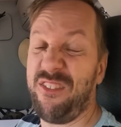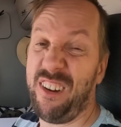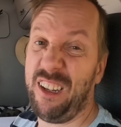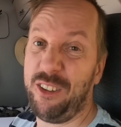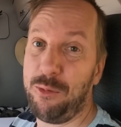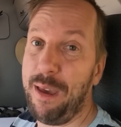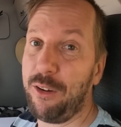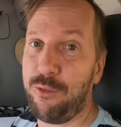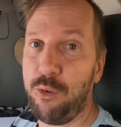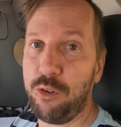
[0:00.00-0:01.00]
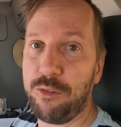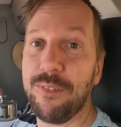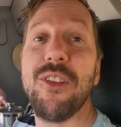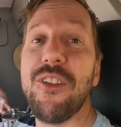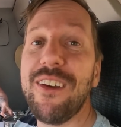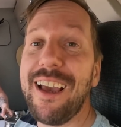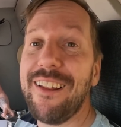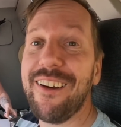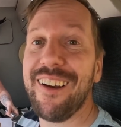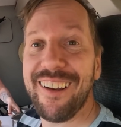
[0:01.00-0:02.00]
fun to make food
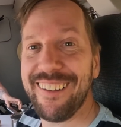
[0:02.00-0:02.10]
together.